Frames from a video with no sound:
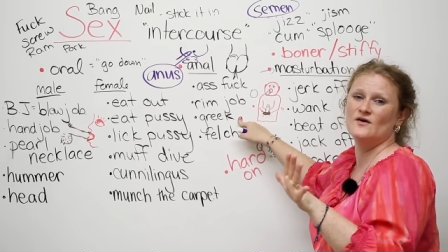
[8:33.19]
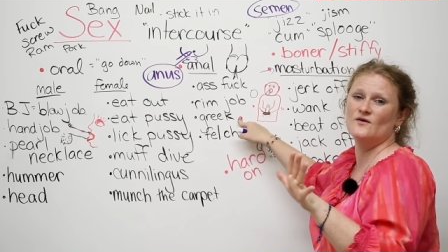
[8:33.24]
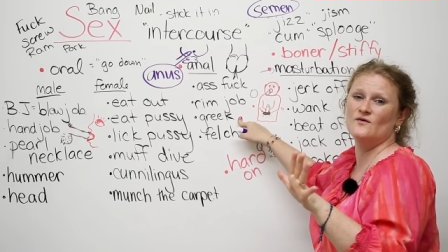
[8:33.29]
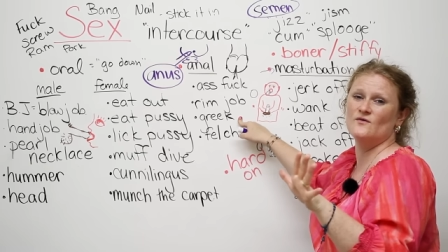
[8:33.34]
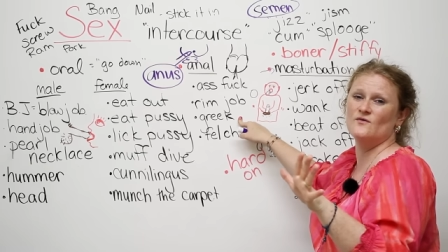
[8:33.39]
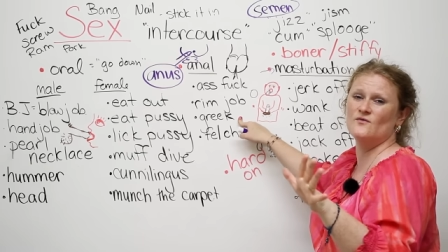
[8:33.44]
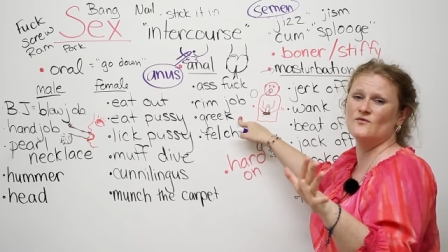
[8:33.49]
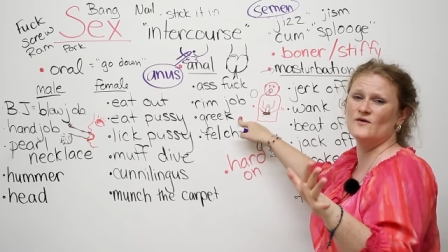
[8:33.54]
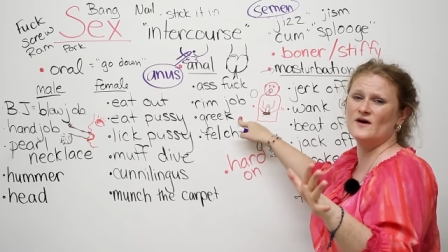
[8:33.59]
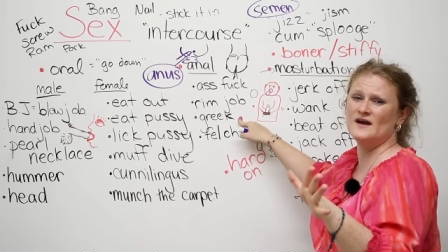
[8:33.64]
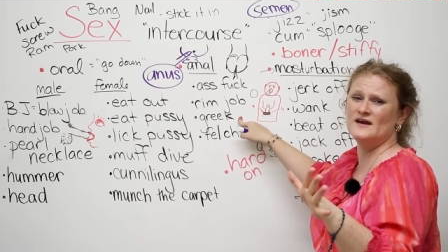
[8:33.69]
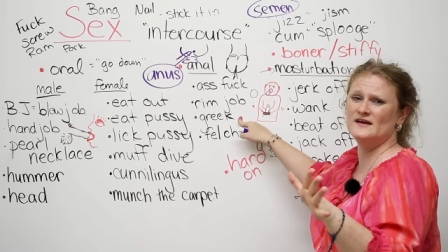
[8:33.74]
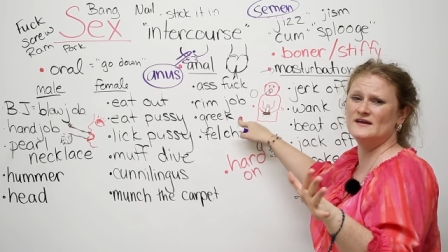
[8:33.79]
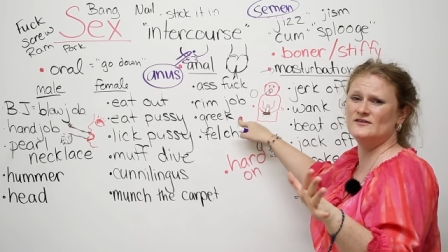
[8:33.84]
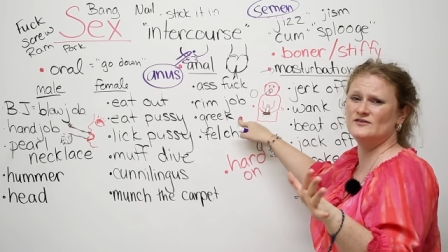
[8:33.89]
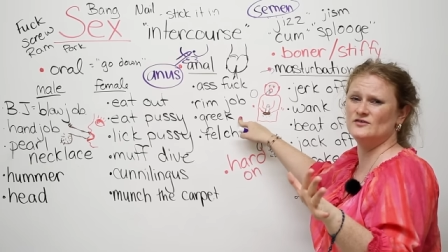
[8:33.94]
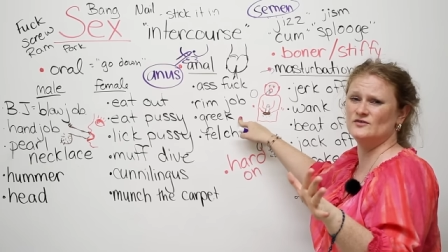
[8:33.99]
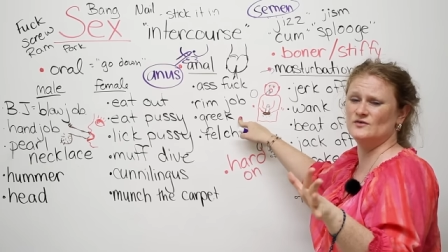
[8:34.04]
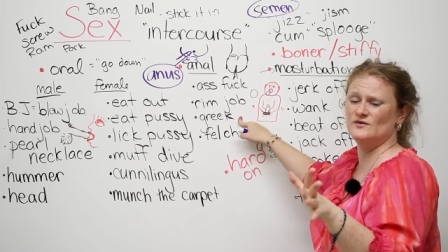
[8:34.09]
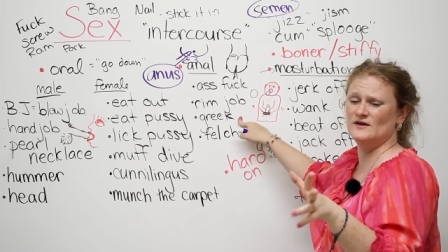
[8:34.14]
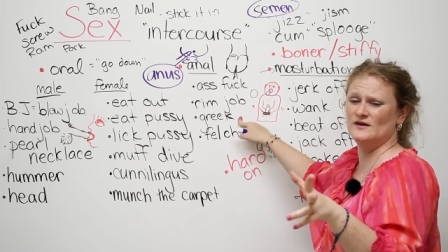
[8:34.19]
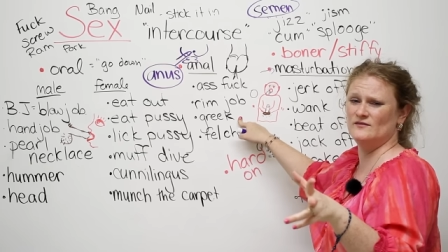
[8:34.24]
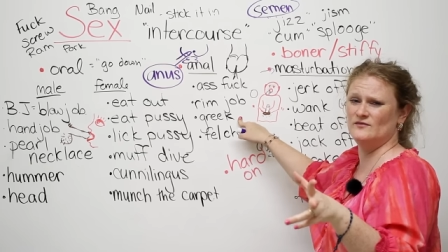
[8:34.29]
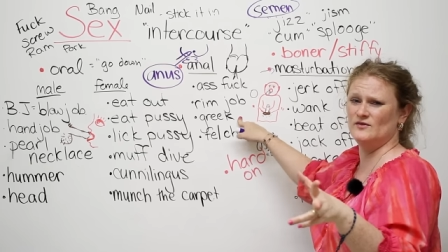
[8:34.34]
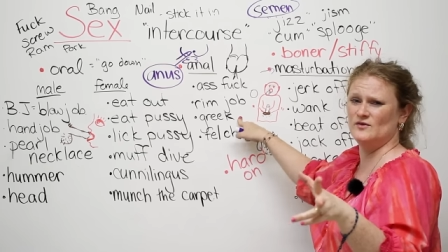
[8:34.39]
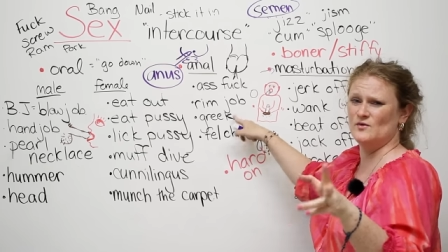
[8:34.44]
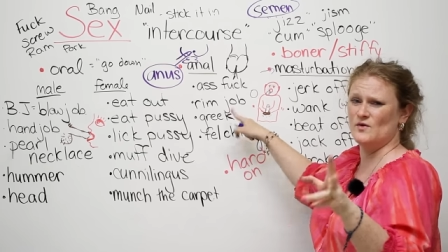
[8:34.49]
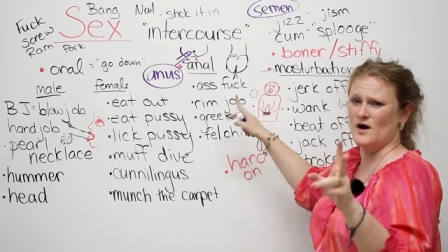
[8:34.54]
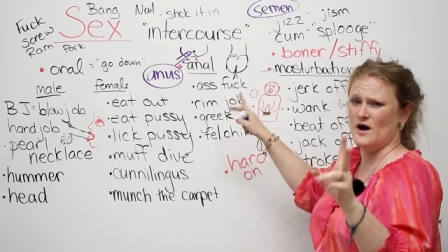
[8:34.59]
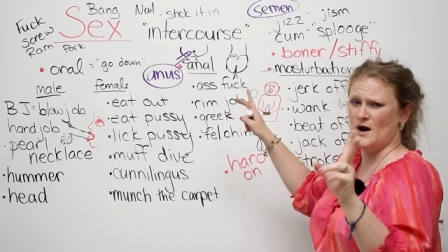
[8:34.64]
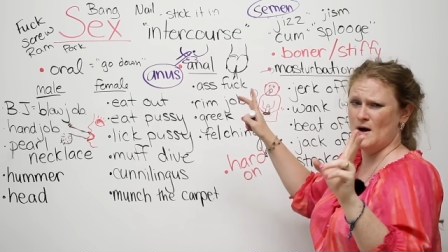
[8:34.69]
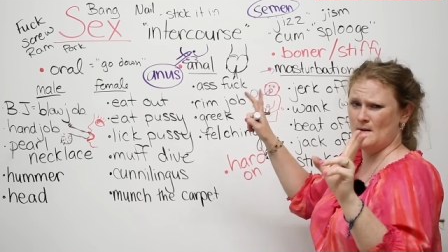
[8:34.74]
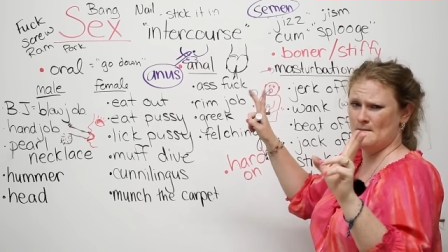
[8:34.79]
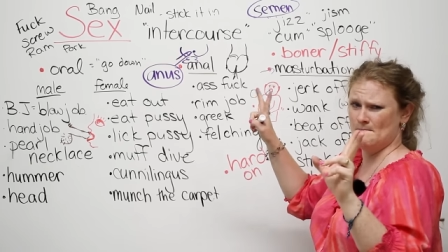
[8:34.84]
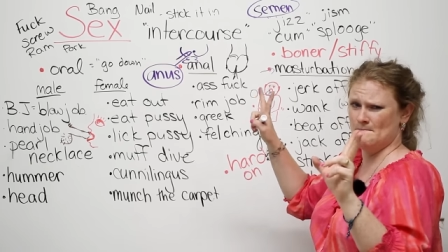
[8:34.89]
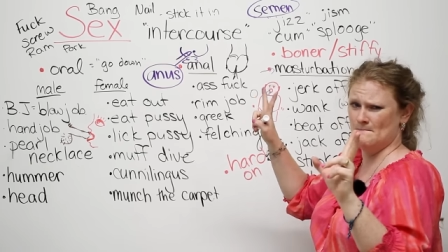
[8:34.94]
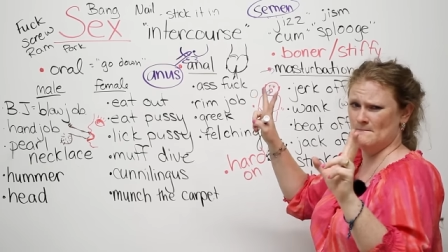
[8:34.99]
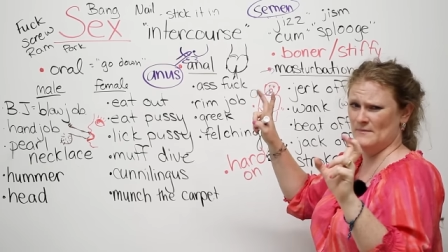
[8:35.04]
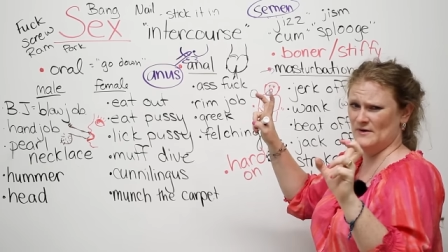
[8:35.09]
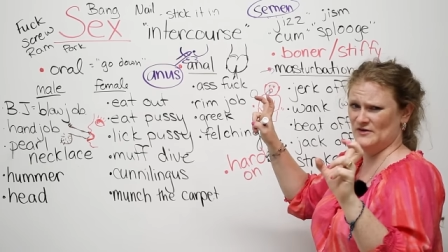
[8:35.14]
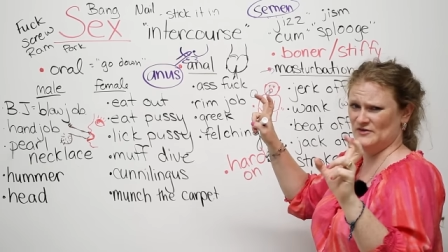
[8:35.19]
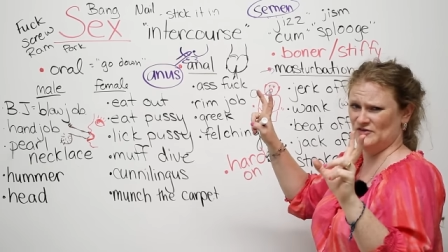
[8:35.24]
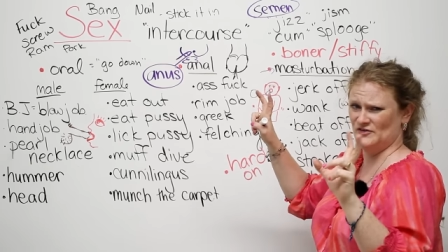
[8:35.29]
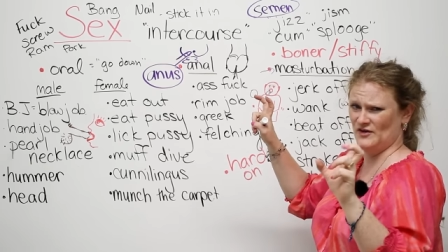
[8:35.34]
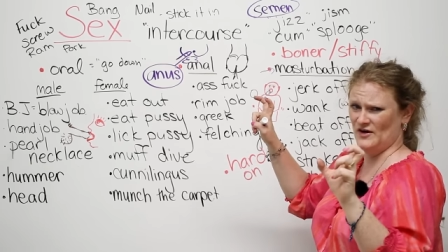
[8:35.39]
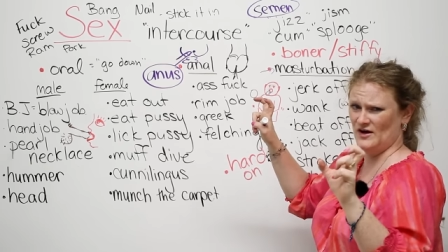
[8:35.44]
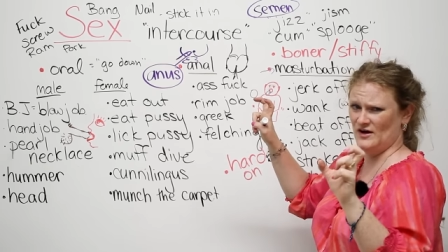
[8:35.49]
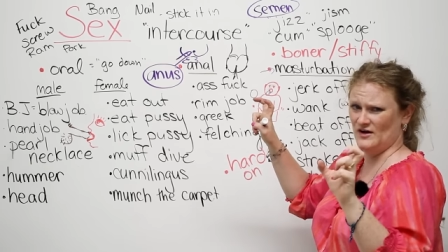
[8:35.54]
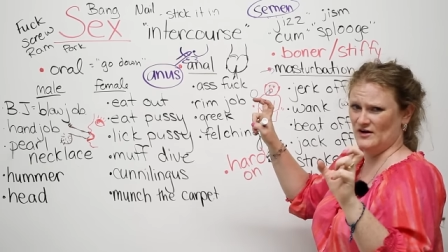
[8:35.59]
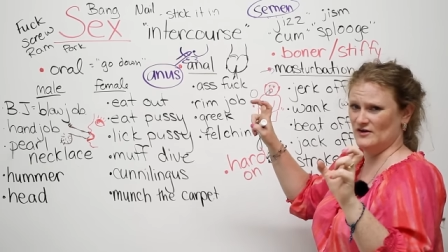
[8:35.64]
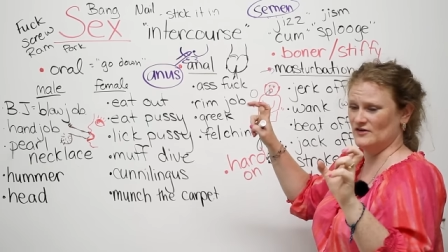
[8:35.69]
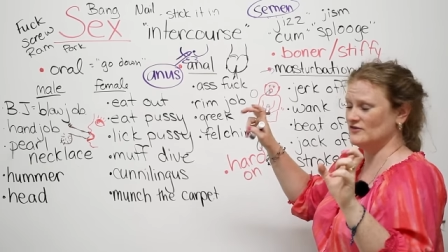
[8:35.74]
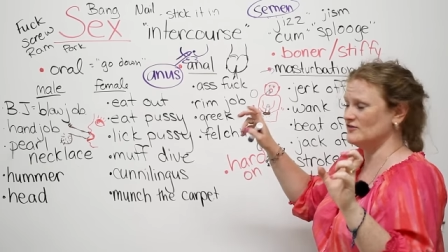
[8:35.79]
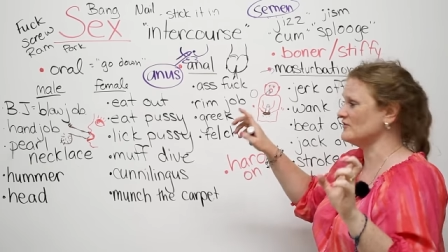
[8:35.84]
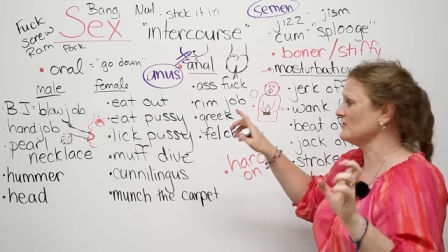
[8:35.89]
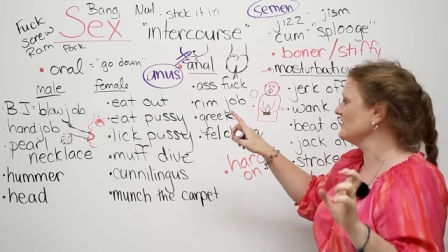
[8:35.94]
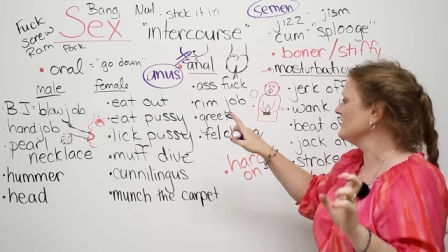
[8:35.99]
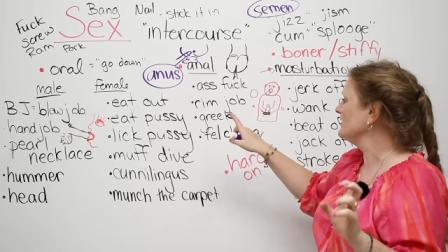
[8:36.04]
ready to give you a massage.